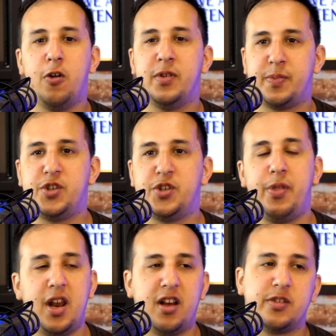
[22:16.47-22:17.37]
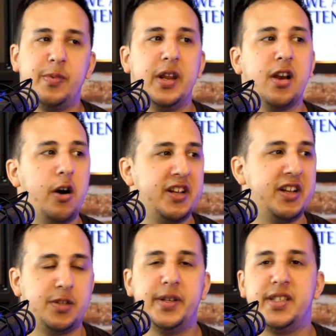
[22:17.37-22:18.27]
especially with the last minute goal, has
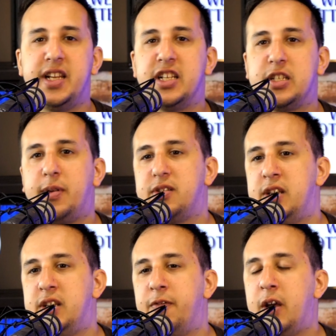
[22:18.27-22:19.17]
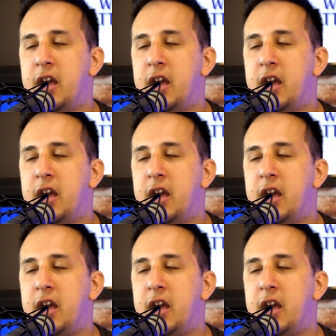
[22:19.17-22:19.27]
to be seen as a positive.